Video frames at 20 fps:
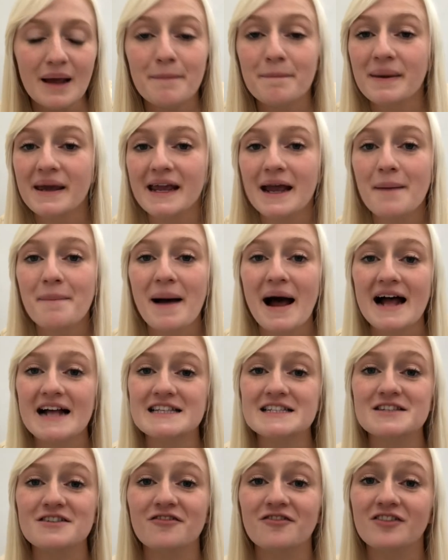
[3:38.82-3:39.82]
Peter
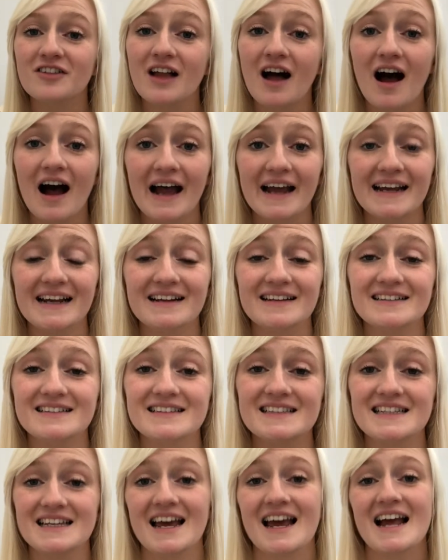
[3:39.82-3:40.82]
Pan's Flight.
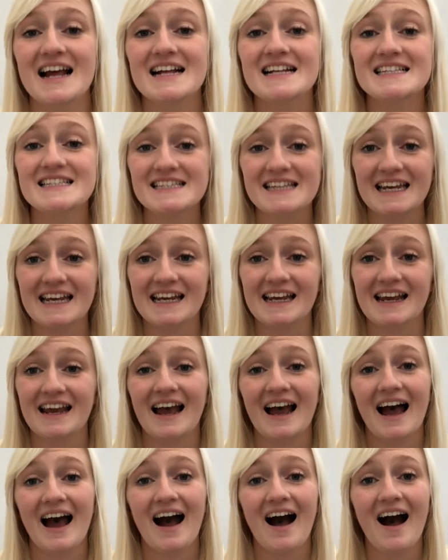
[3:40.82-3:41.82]
See,
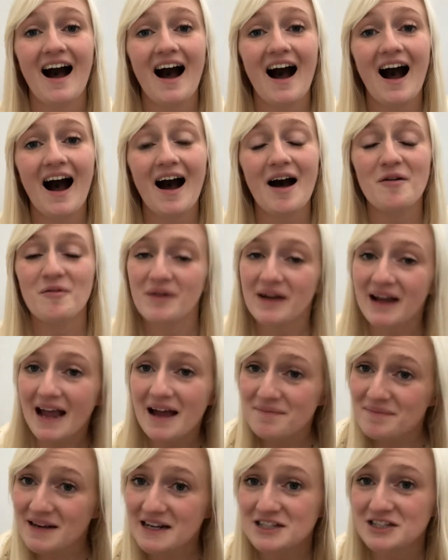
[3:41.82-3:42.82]
we
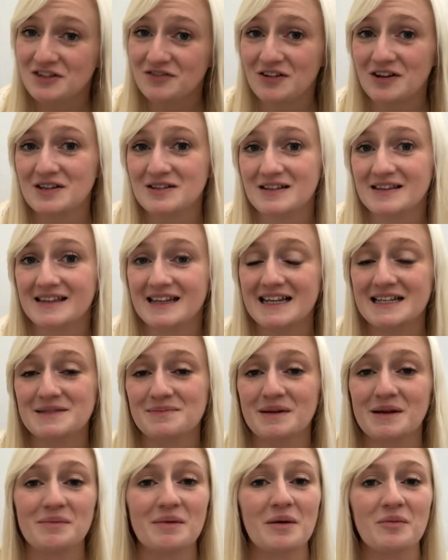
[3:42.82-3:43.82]
had mixed reviews on this,
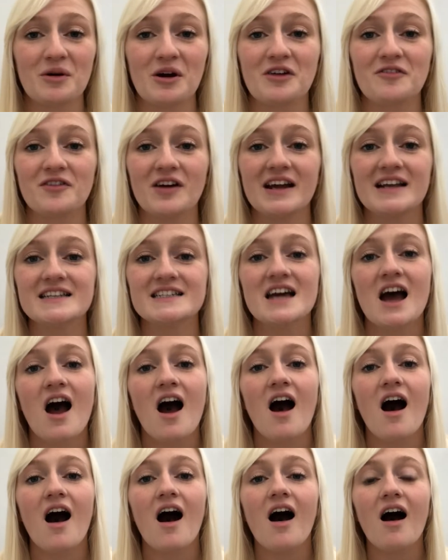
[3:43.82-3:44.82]
me and my boyfriend.
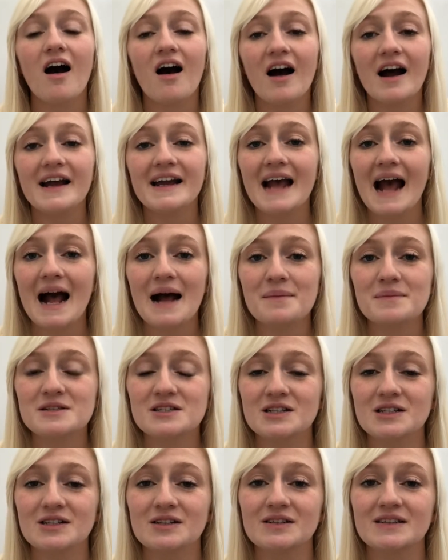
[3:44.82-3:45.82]
I
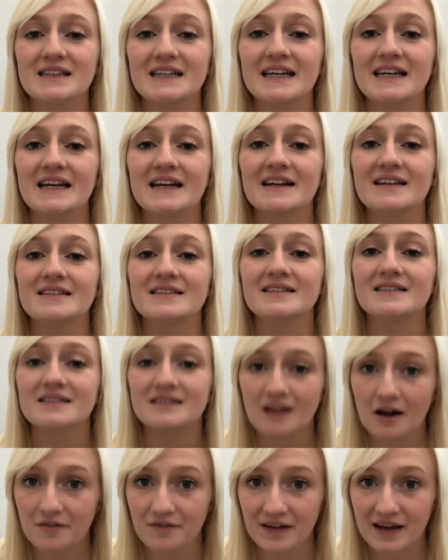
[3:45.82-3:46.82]
absolutely
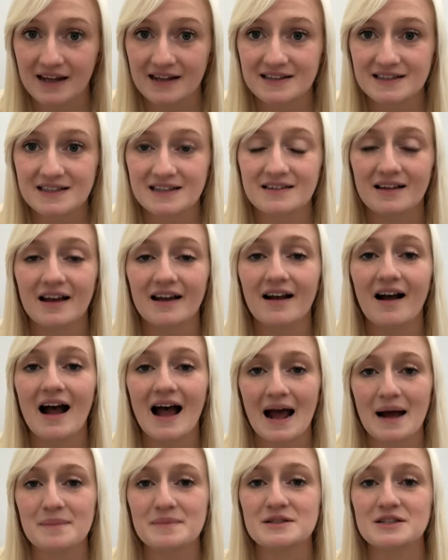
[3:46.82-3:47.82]
love it, like
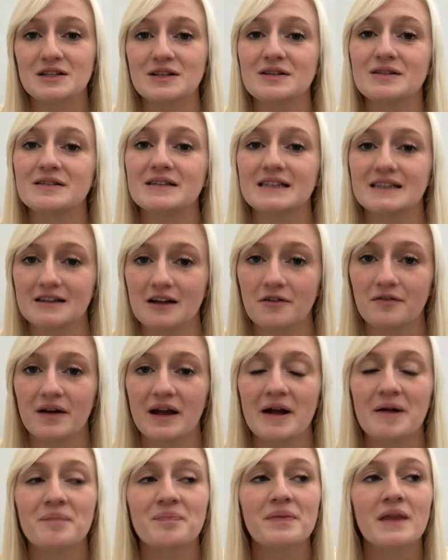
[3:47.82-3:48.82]
absolutely love it.